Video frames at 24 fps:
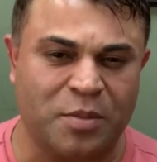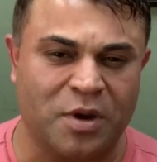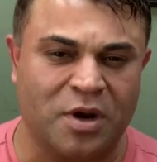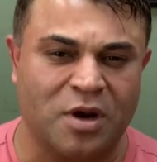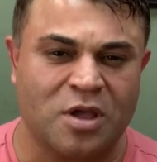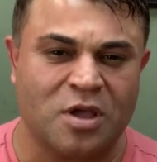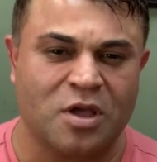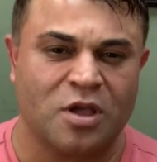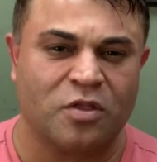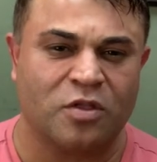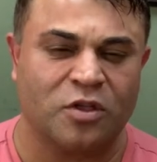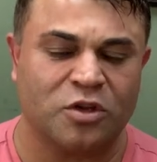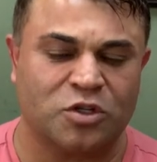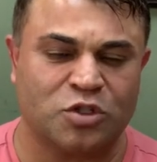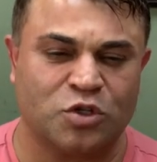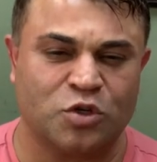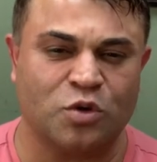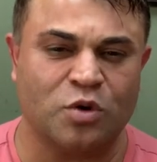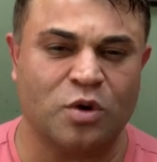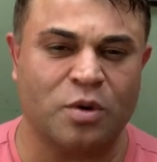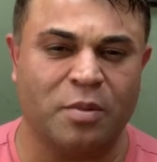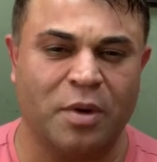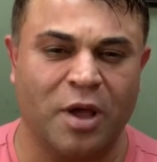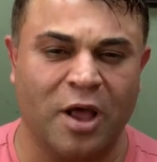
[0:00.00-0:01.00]
but the
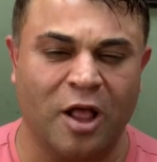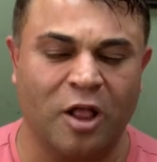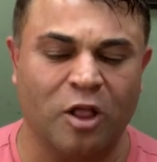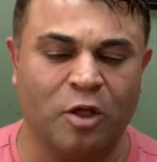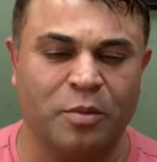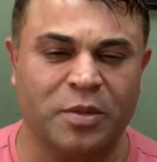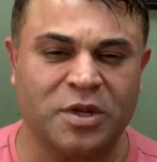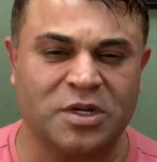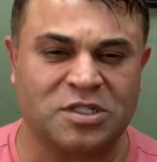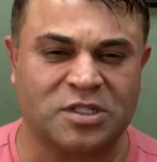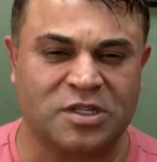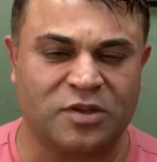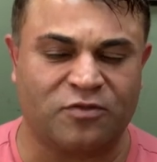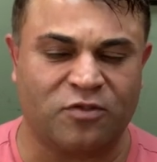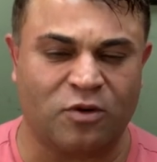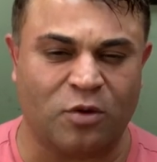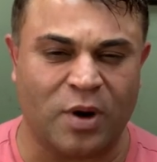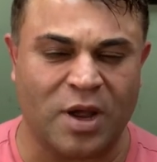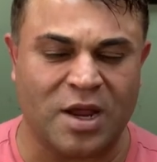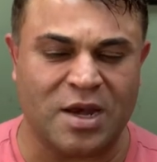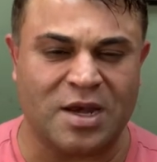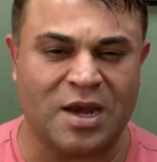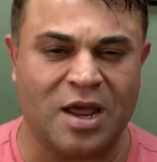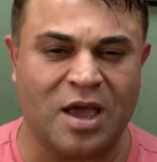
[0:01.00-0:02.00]
two elements for
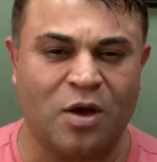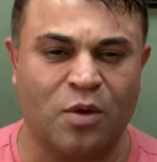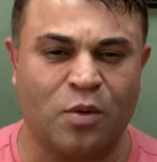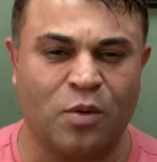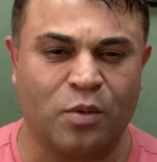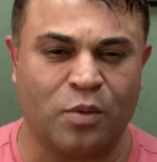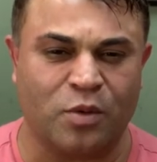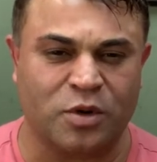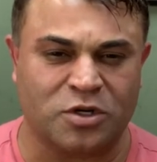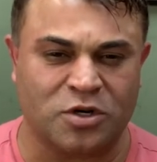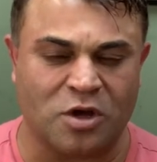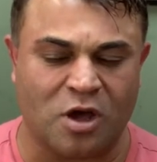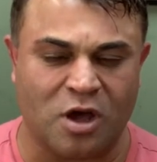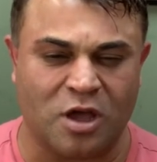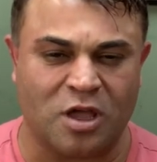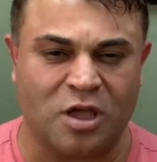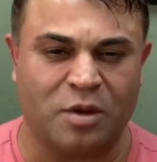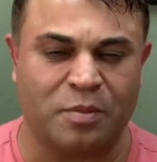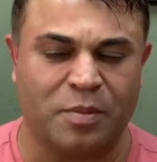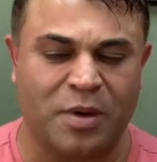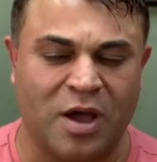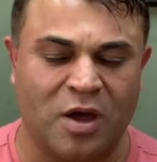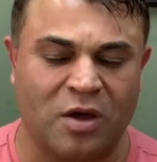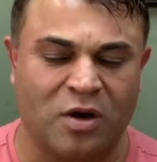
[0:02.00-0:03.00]
right now what we're
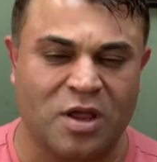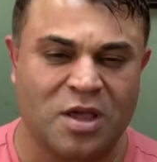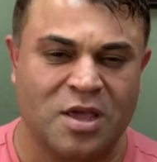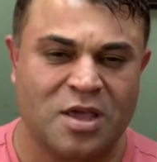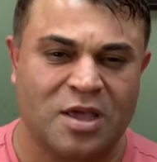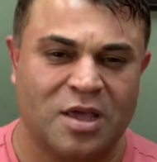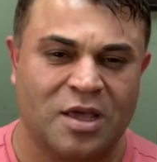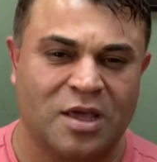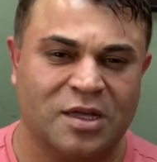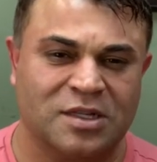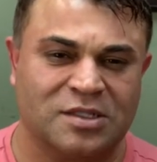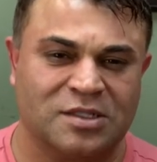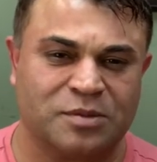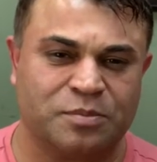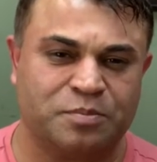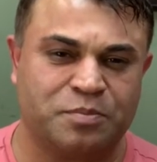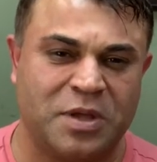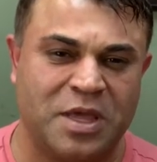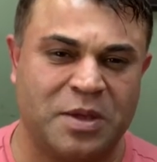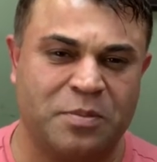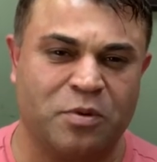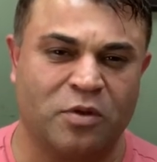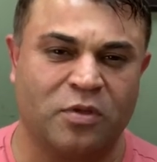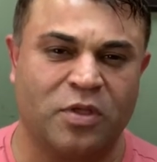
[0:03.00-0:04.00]
talking about is
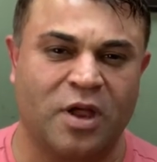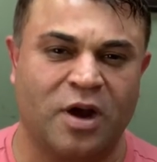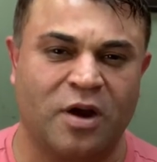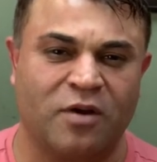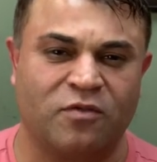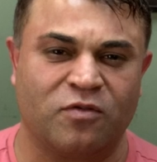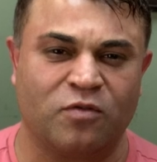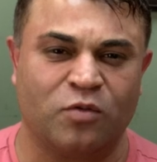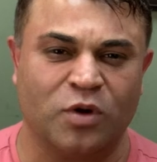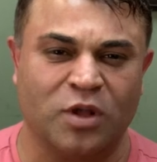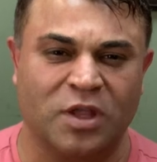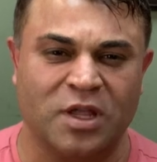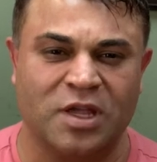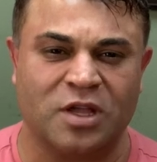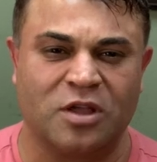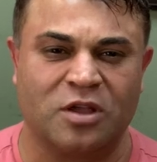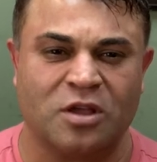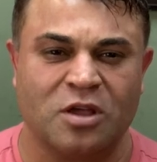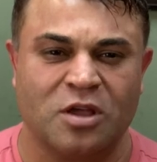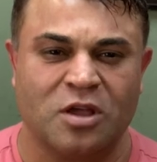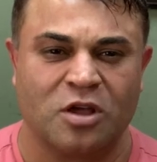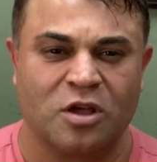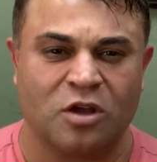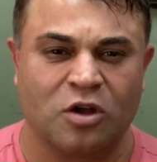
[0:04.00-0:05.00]
people that have really
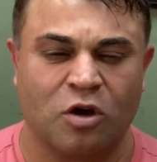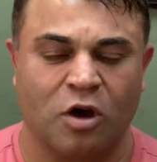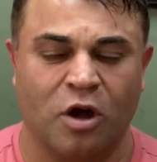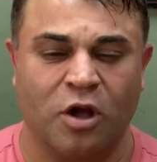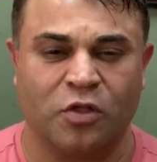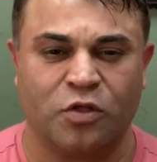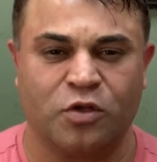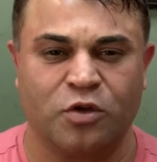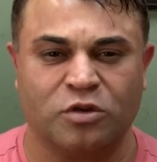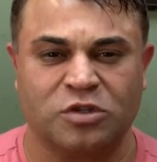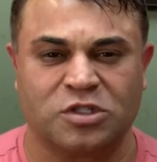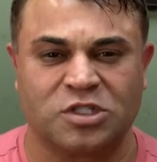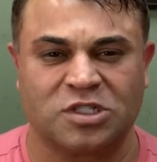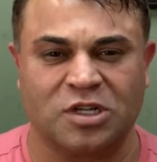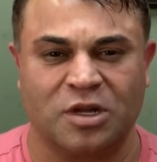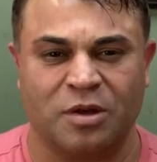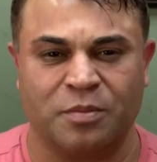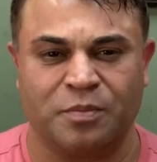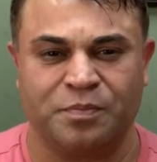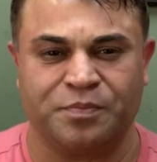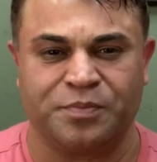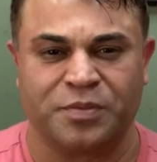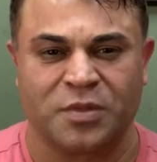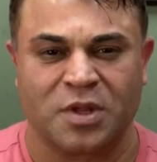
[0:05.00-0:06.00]
gone through
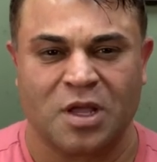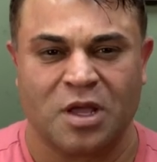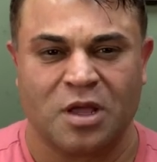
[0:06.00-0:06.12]
some,